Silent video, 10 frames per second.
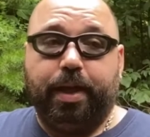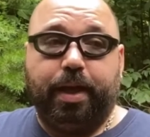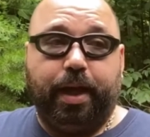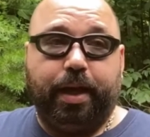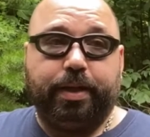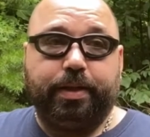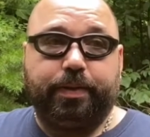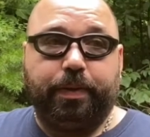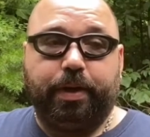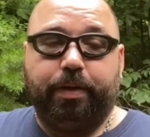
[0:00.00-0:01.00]

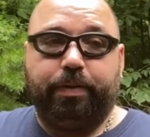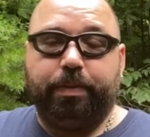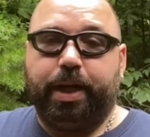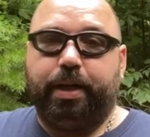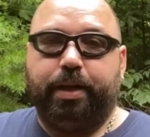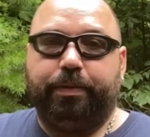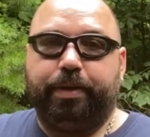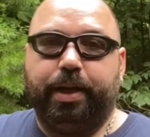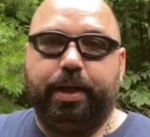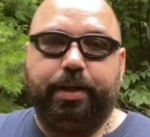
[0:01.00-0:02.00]
and we'll go from there.
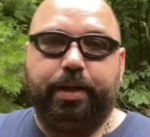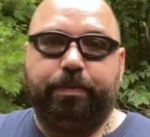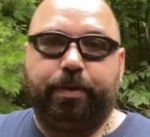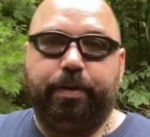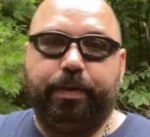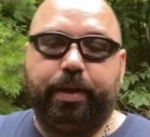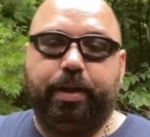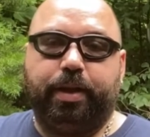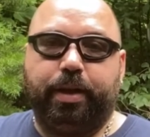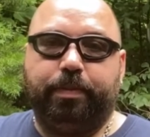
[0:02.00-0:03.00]
If I need to improve it,
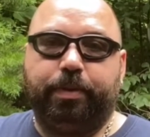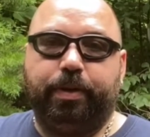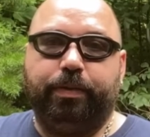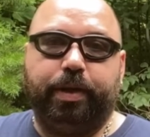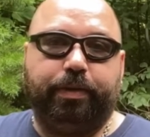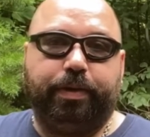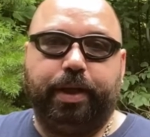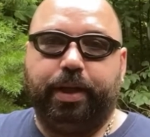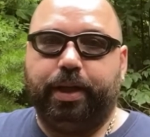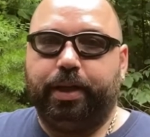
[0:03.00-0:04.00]
then I'll improve it. If
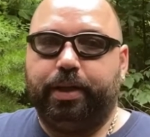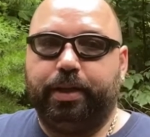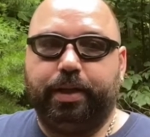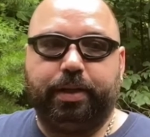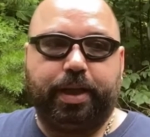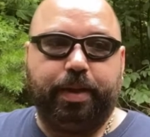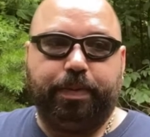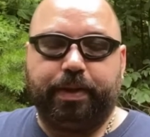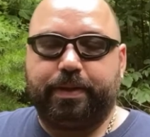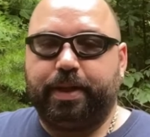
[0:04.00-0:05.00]
I need to
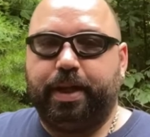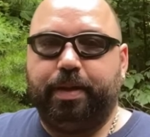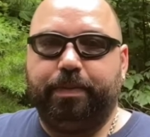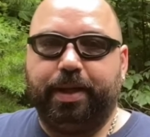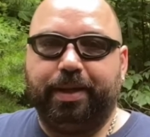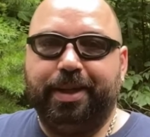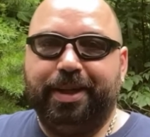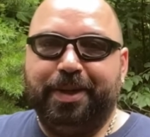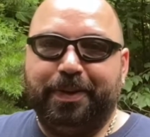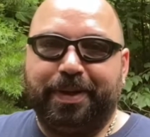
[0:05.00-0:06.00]
keep it the same, then
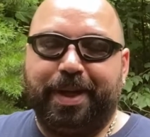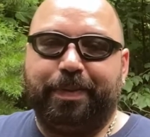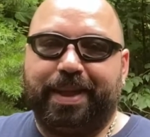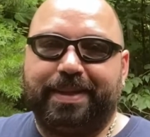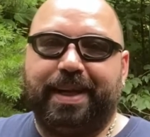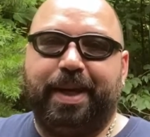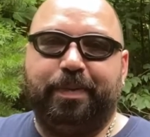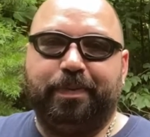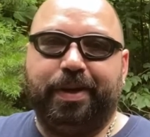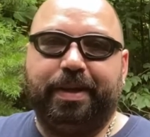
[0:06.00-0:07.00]
we'll keep it the
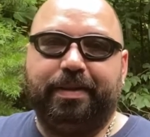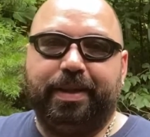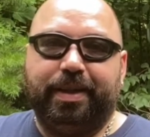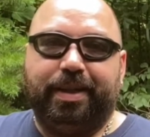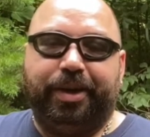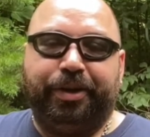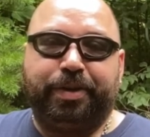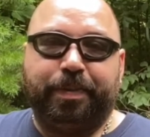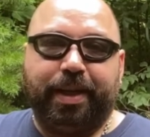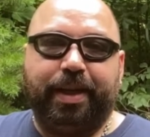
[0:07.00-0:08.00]
same. But
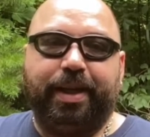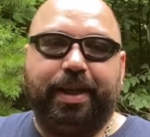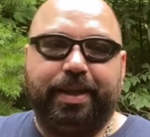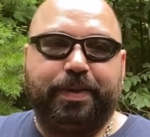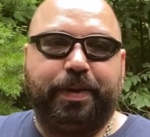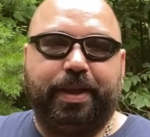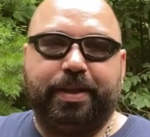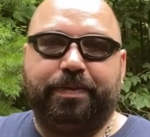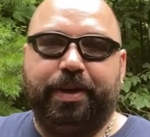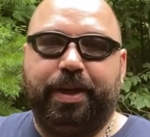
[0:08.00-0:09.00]
ultimately, that's what
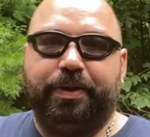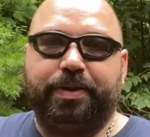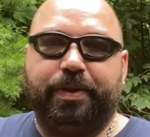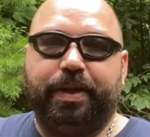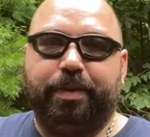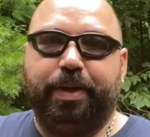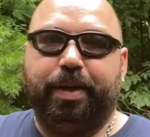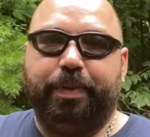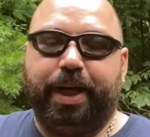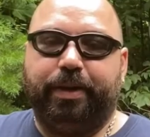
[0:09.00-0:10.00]
this video is going to be
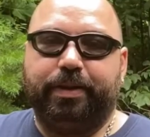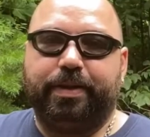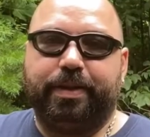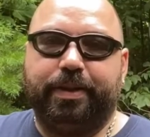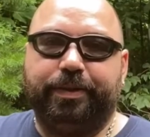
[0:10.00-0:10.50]
about. So.